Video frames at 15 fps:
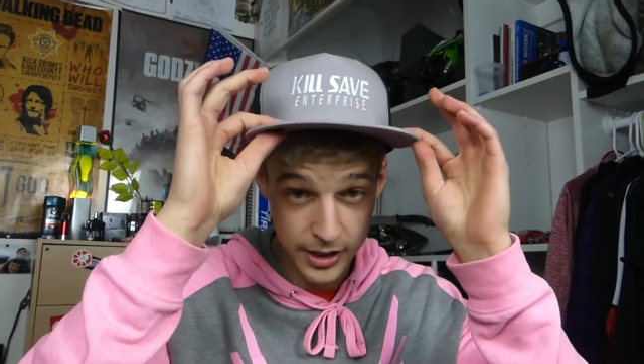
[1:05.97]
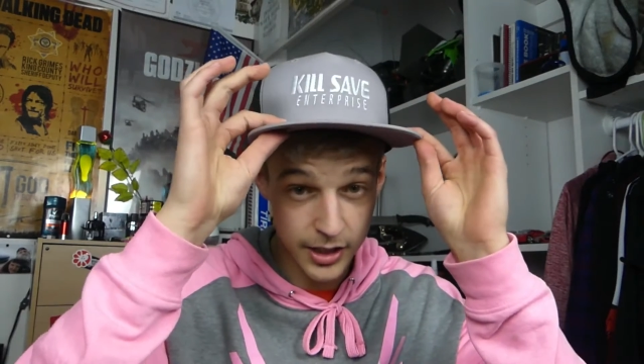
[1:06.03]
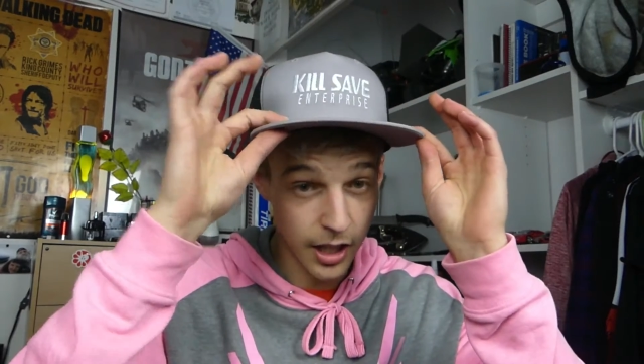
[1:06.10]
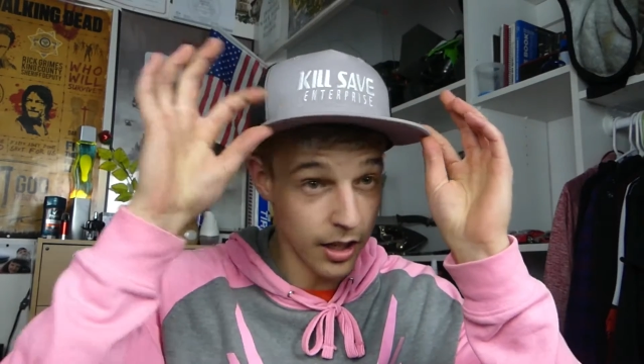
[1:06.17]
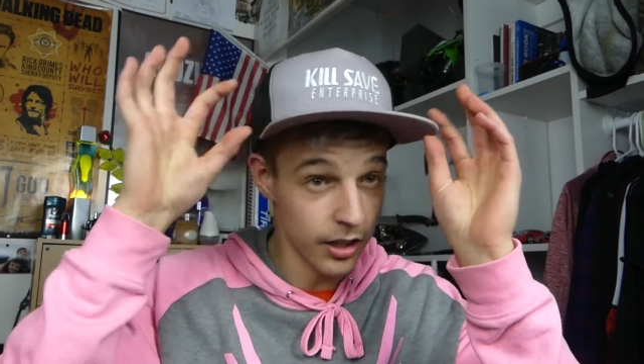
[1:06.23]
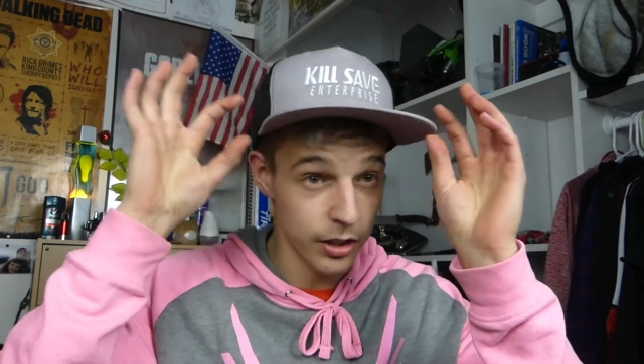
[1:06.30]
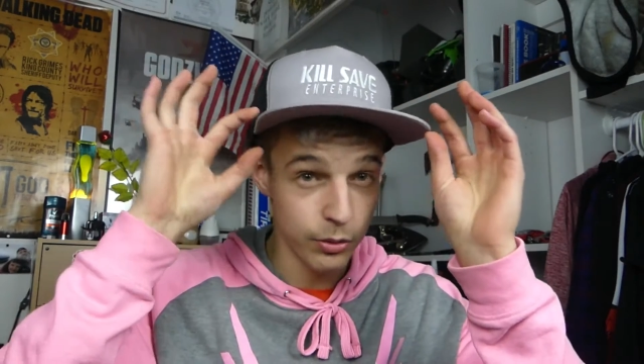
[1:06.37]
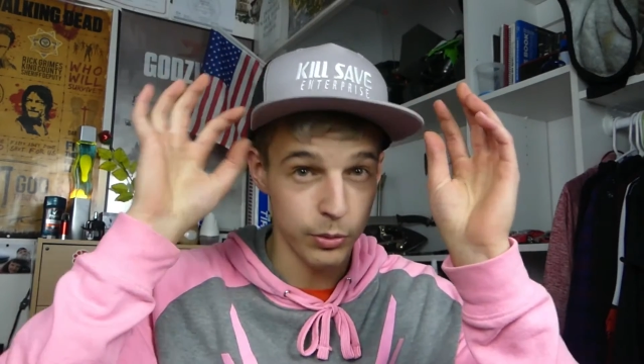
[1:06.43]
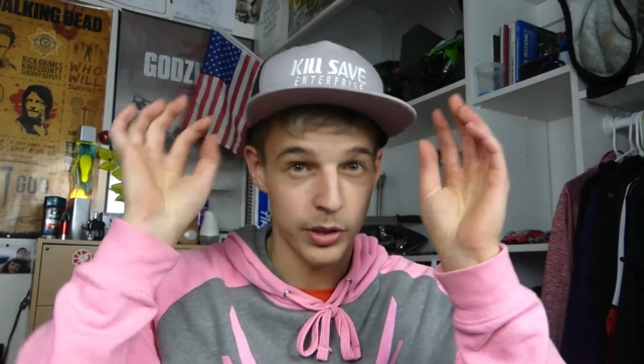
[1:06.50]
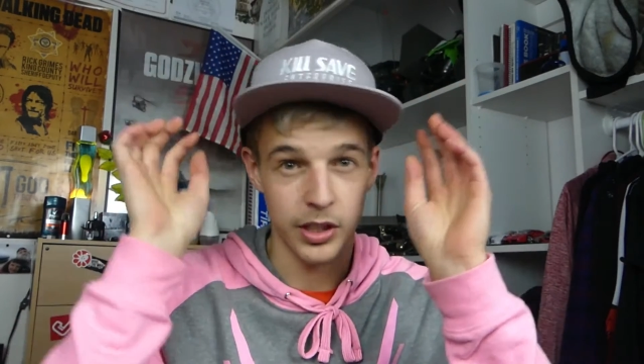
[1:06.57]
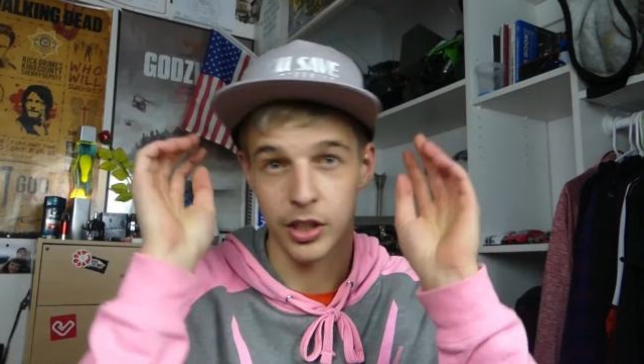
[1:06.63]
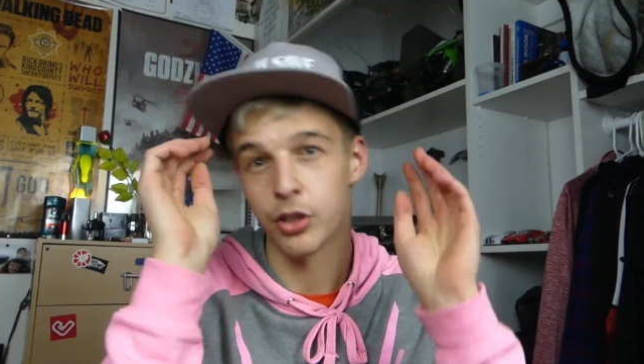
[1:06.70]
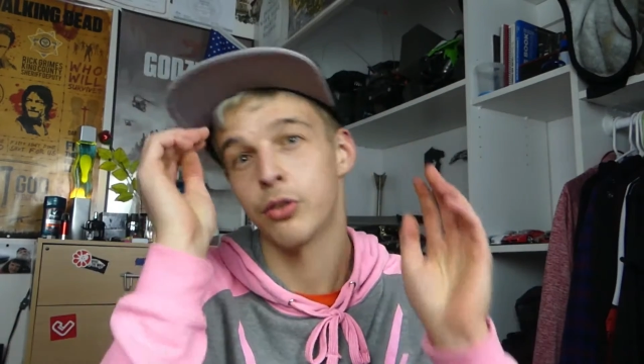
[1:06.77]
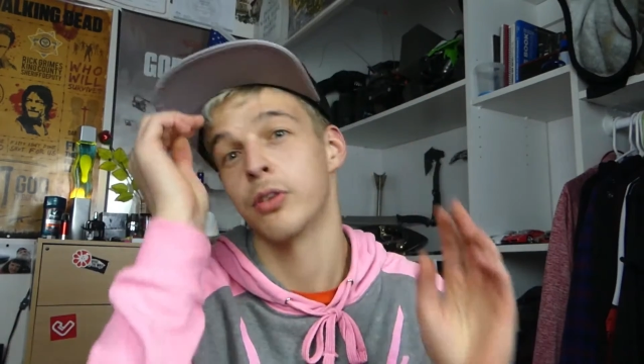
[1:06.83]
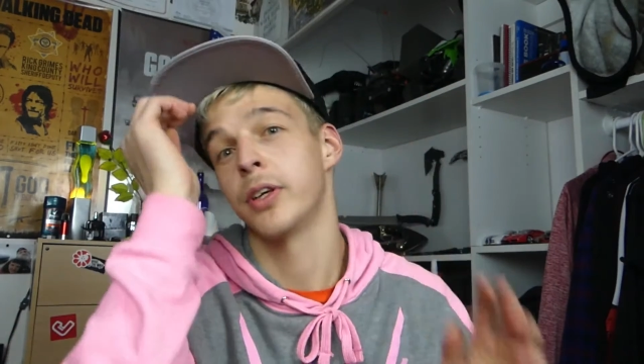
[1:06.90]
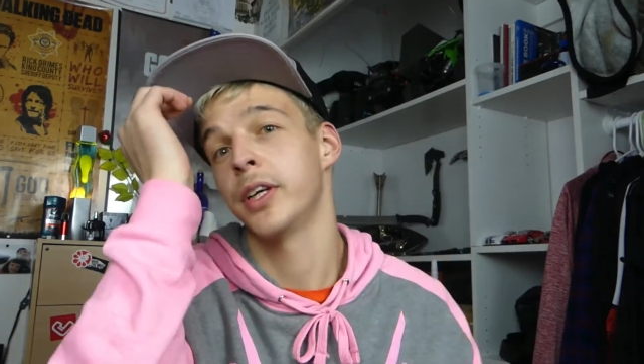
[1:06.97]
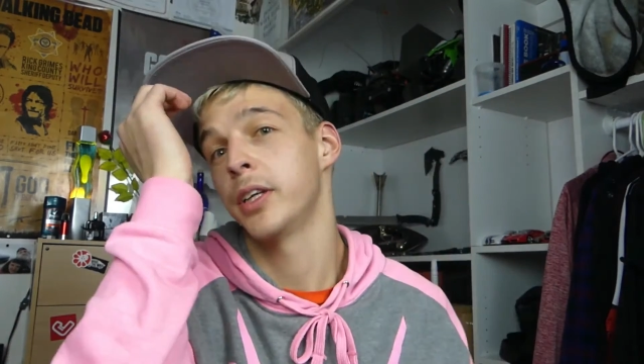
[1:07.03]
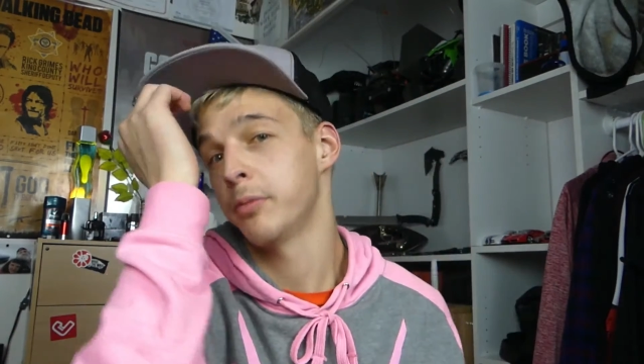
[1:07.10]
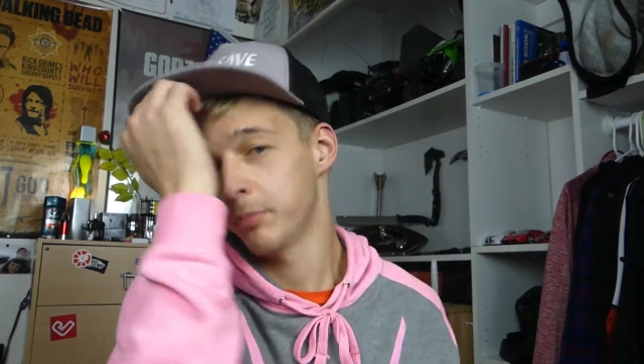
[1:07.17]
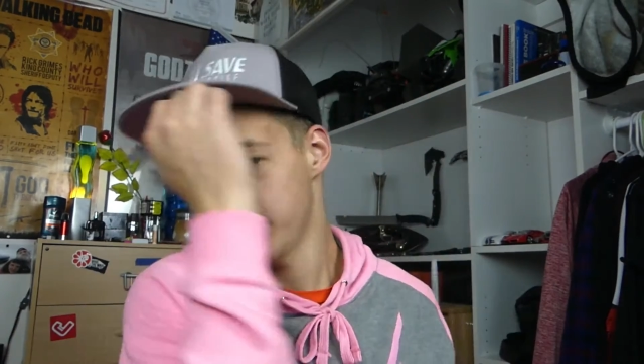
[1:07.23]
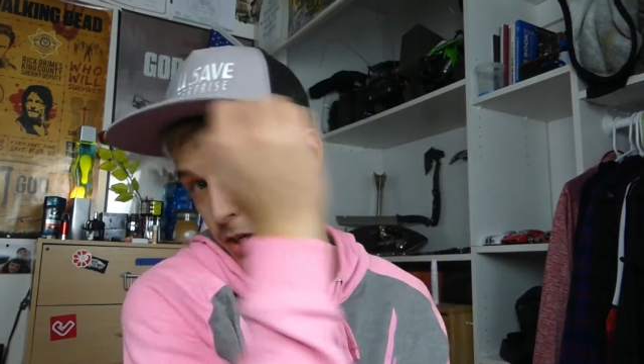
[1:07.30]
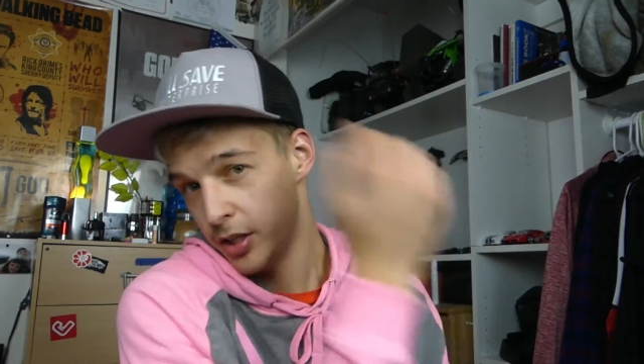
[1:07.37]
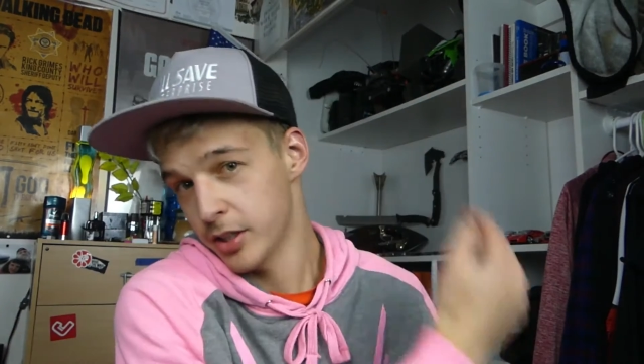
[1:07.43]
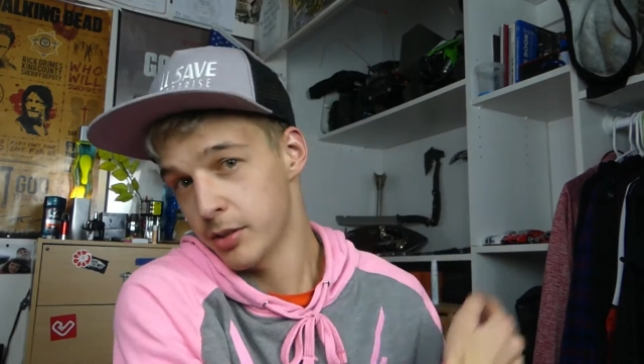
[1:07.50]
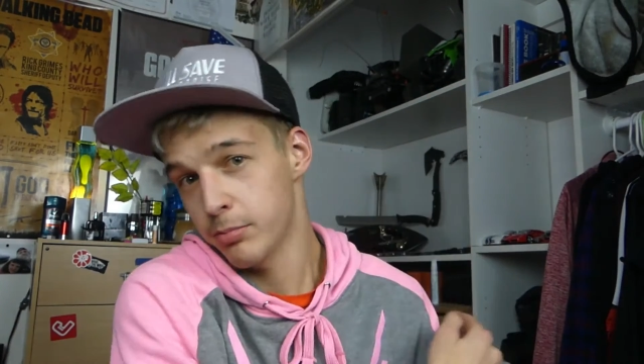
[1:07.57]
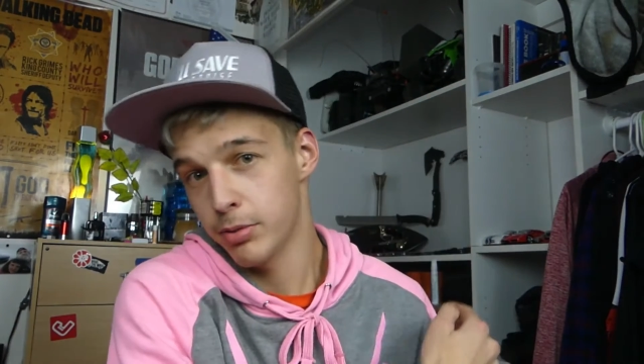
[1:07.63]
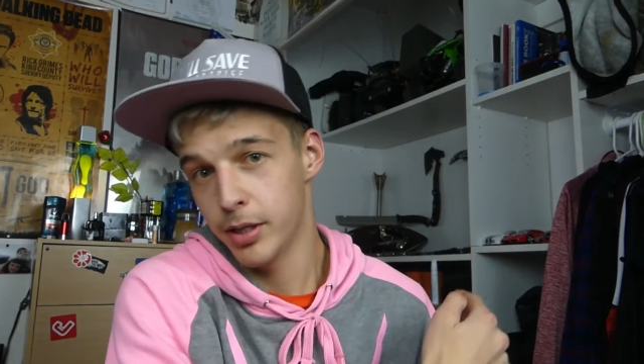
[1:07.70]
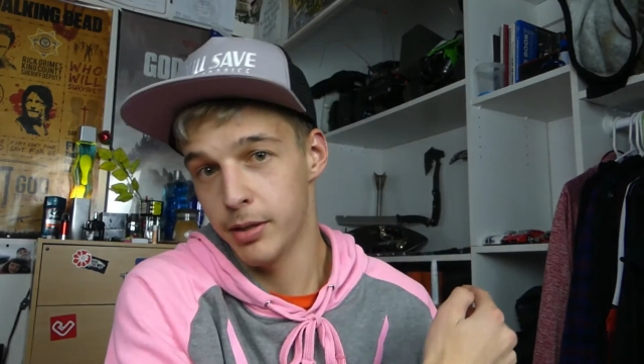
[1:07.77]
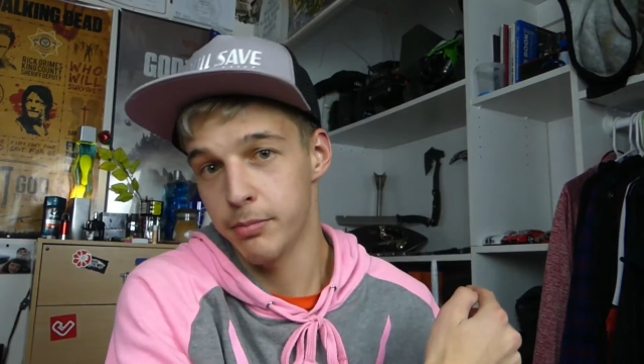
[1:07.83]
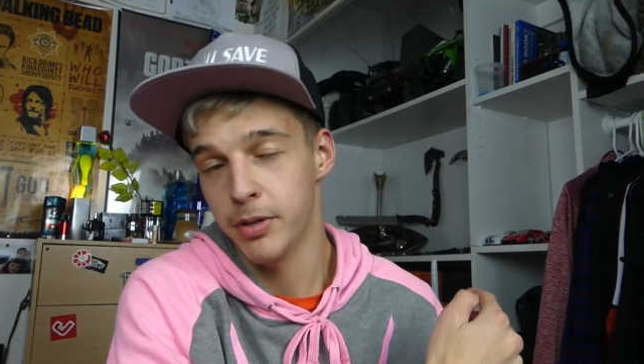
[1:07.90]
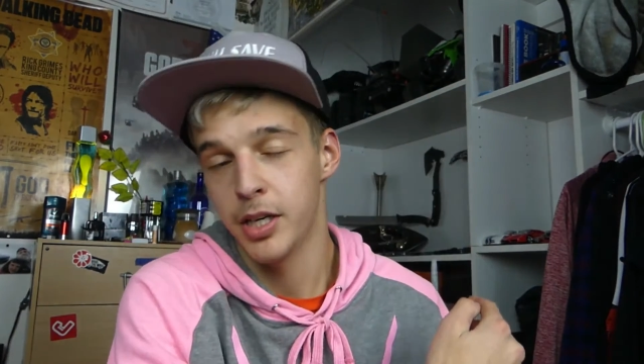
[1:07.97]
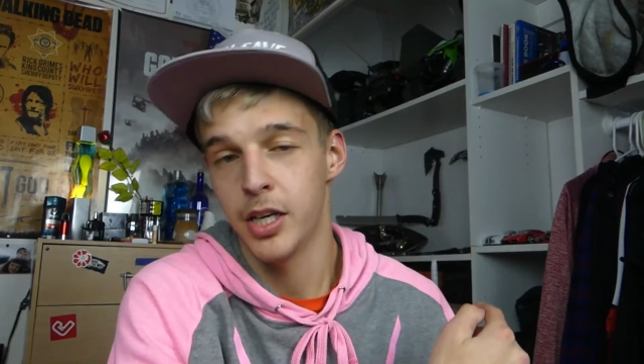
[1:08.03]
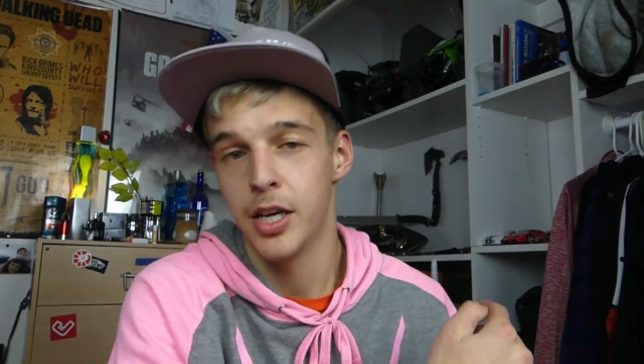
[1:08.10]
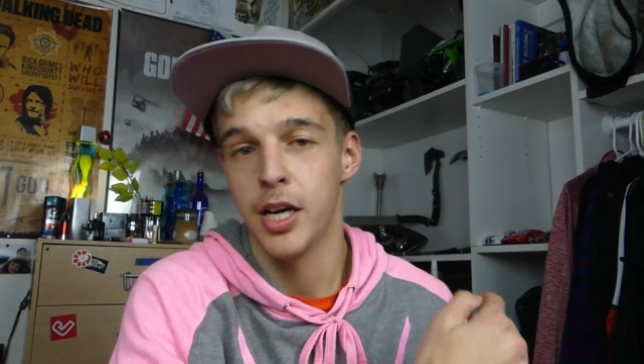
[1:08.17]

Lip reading: solid with the green underbrim.